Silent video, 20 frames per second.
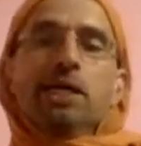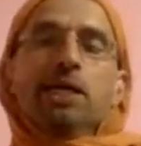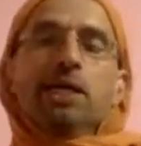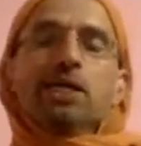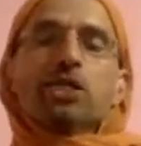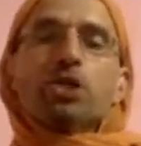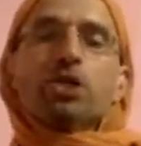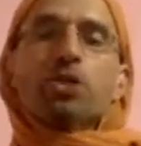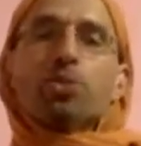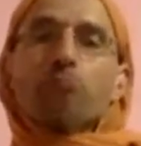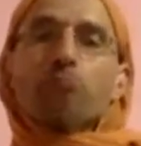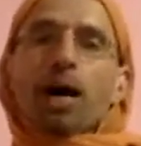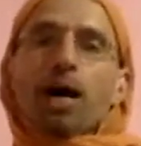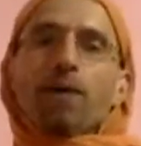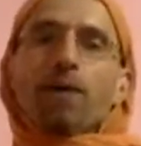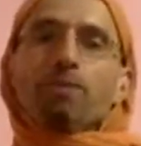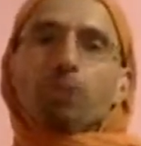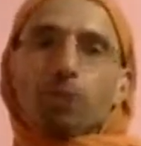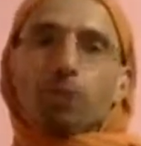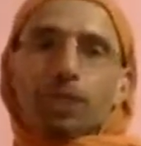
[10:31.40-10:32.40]

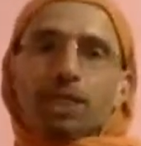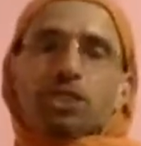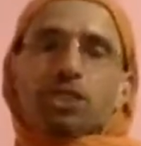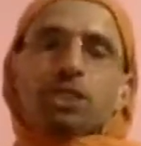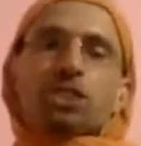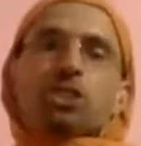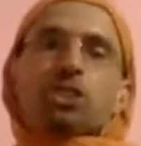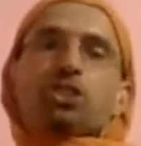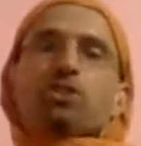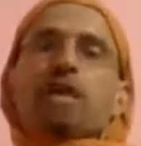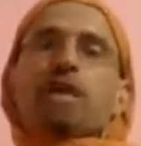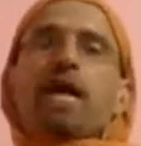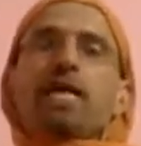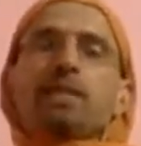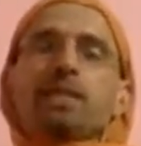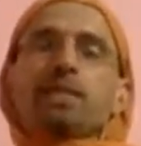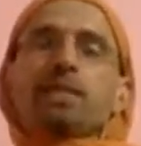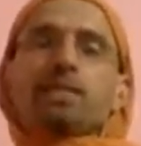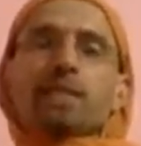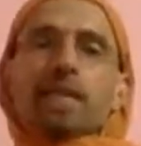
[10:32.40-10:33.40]
So you can just
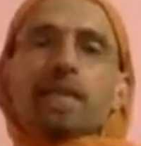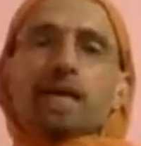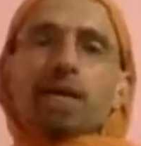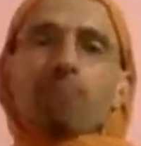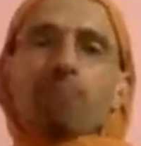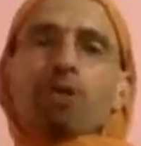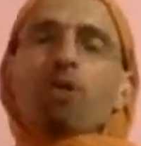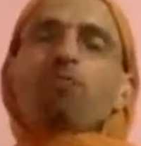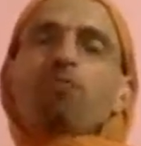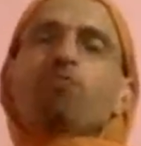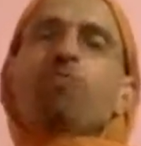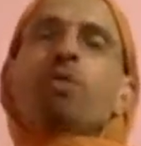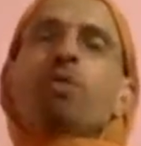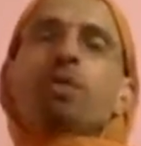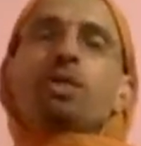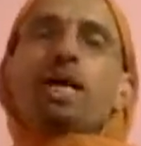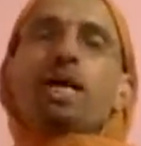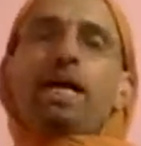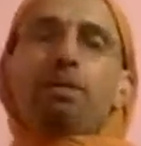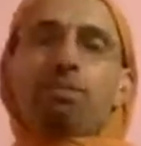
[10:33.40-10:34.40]
try this a couple of
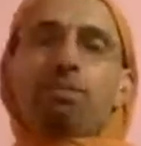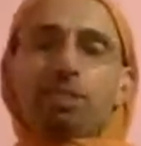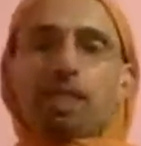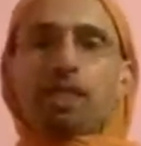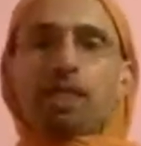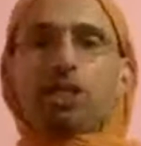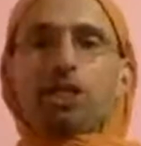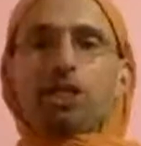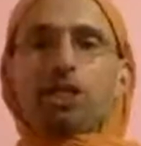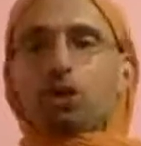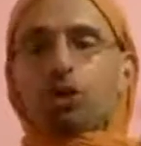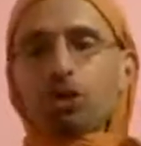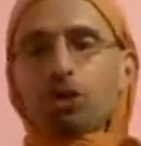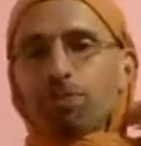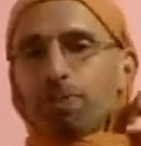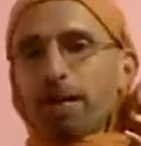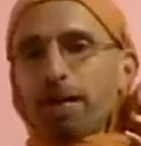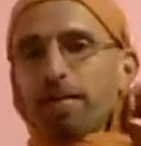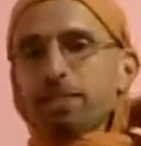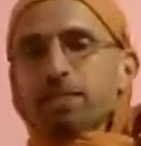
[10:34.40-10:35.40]
more times at your
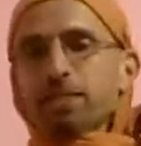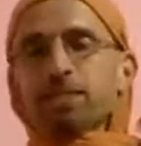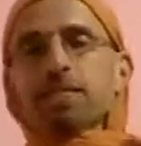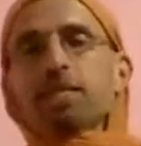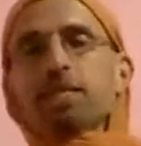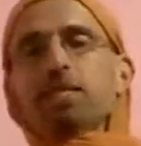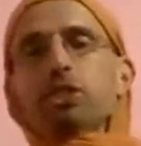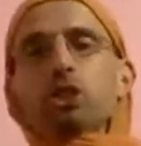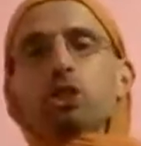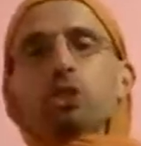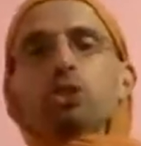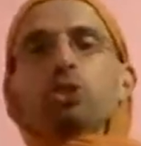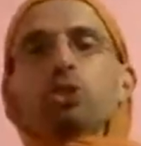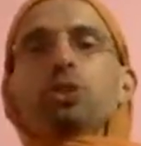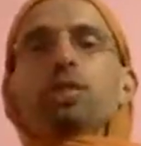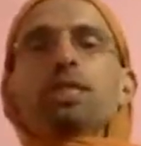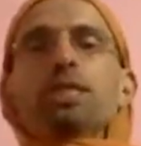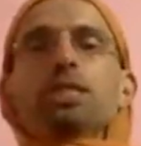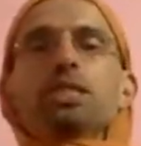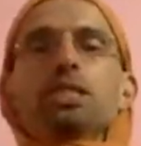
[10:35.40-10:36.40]
own pace. So
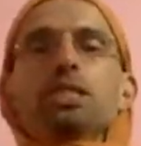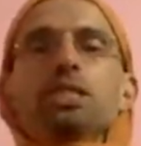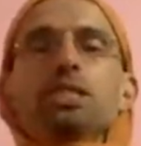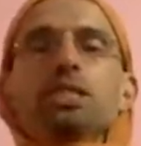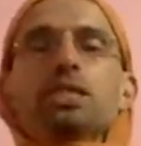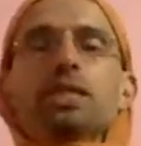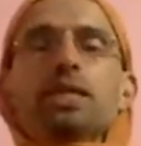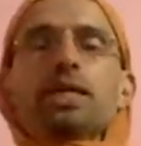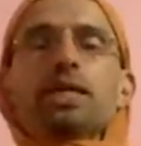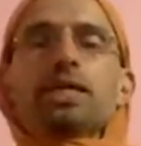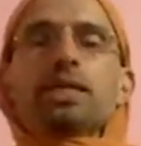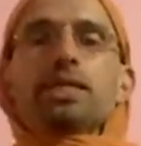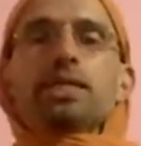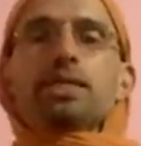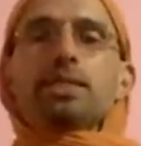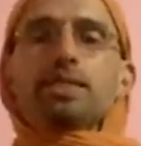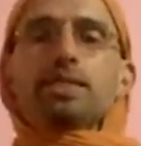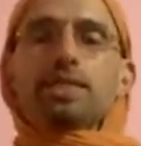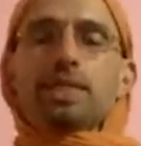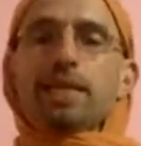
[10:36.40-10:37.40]
you can just,
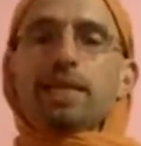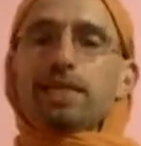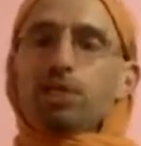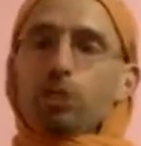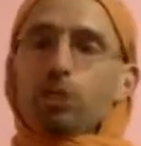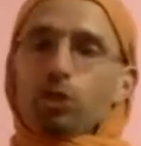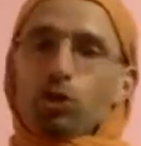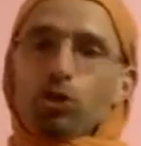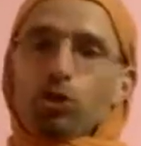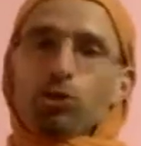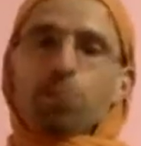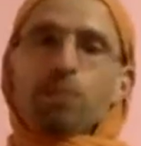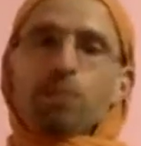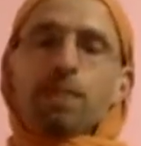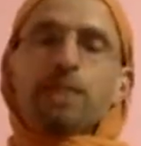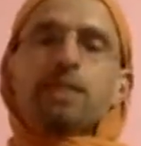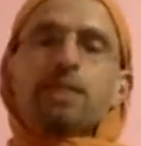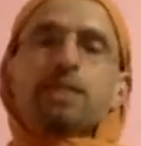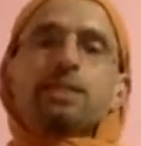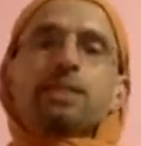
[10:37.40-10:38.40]
at your own
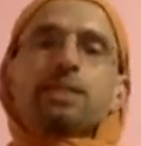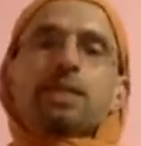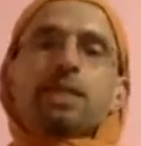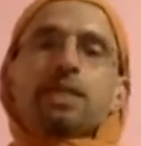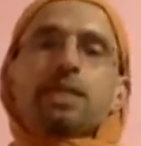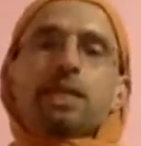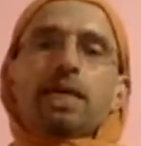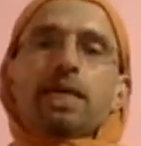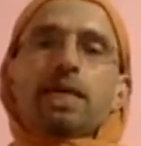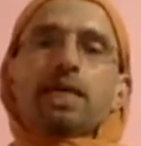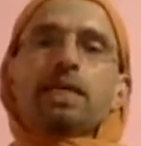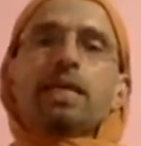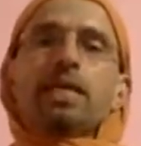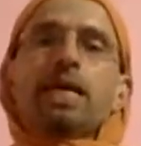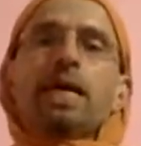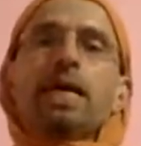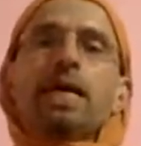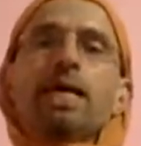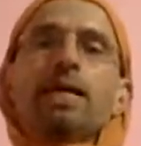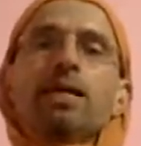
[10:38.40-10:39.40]
pace,
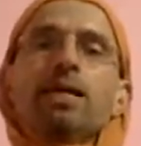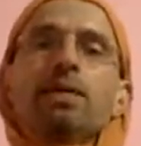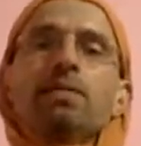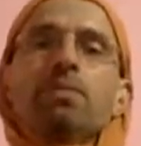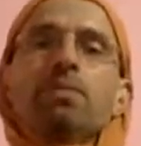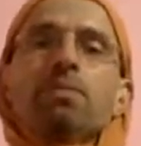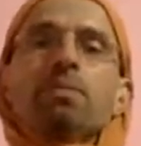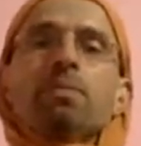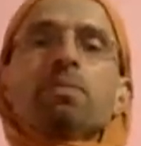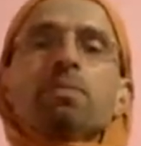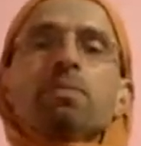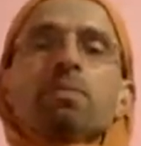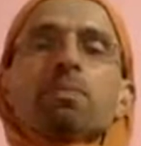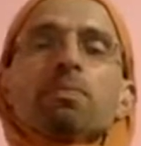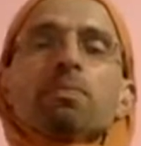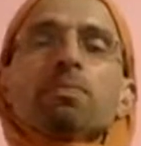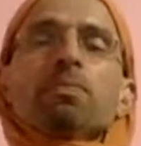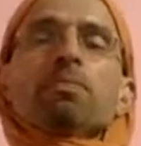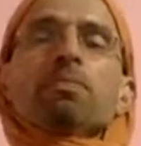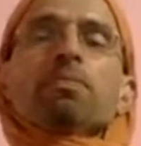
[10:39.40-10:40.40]
inhale,
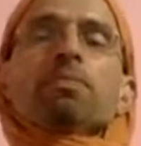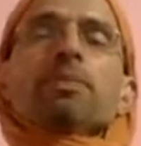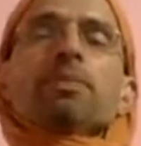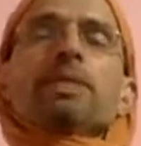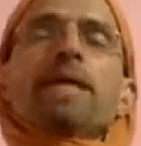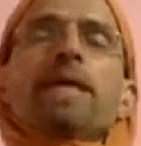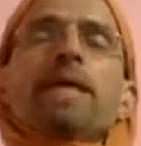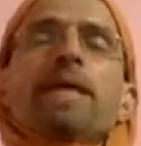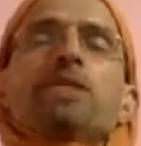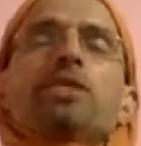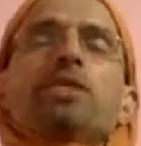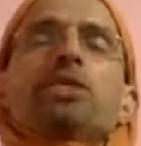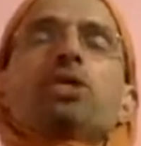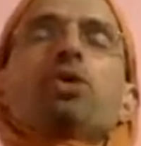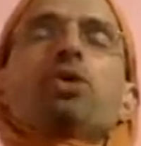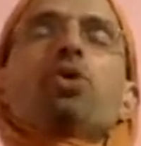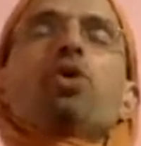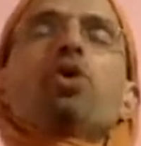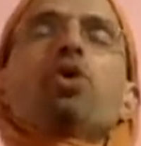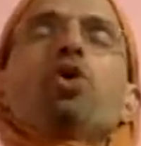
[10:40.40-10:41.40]
tense
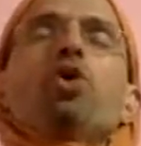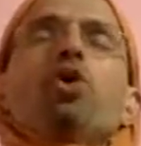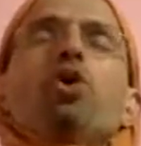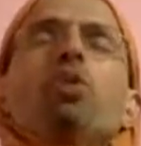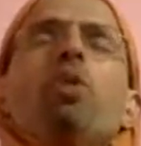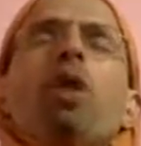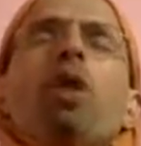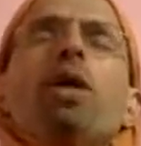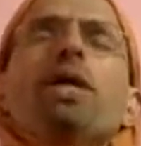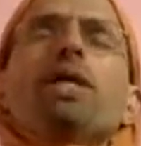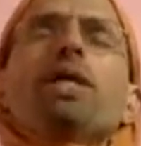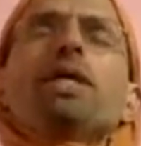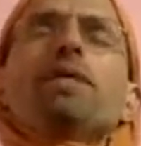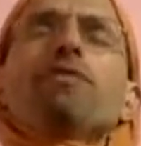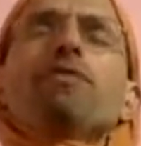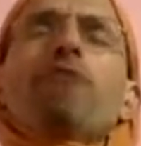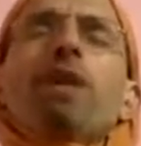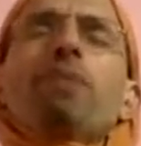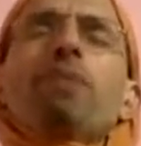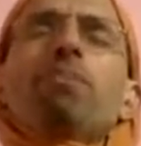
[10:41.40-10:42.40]
the whole
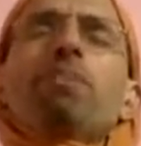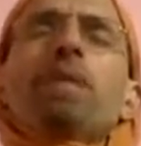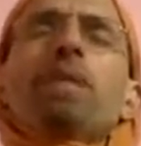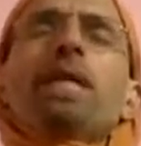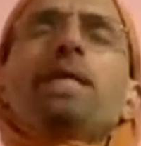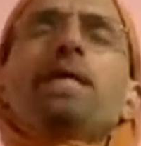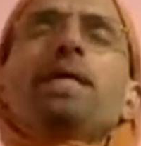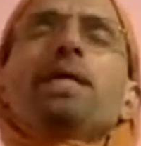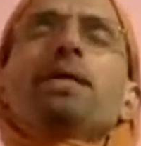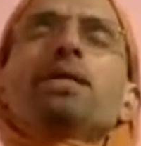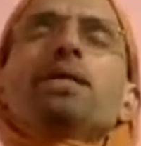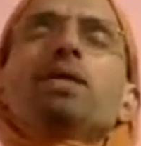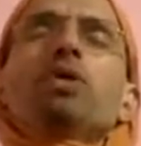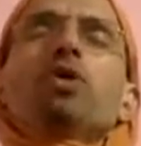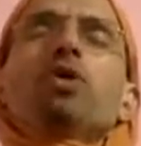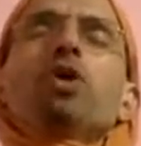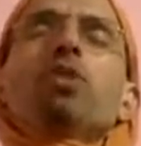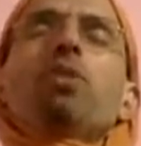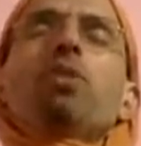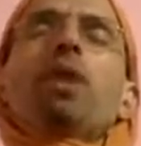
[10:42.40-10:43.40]
body, vibrating
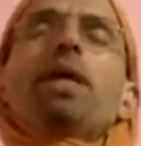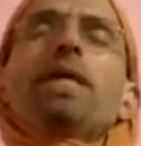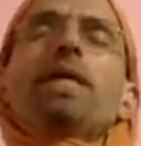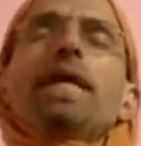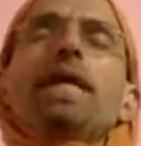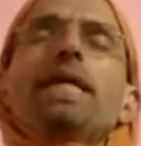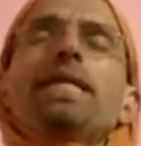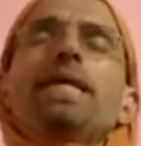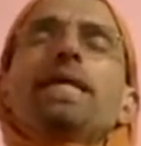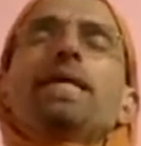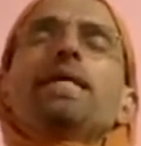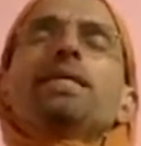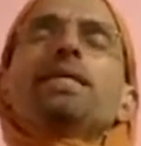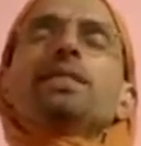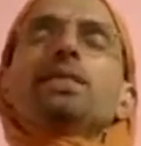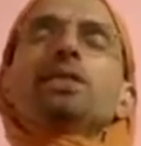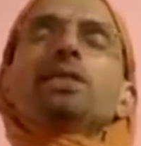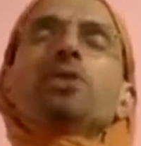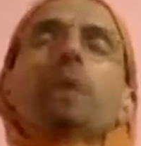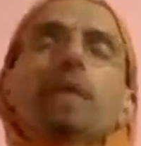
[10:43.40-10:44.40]
the whole body, and
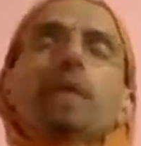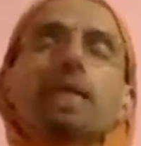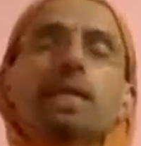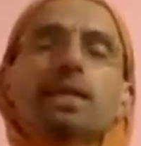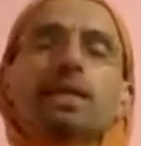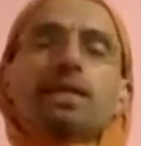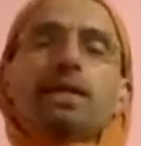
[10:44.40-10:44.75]
then quickly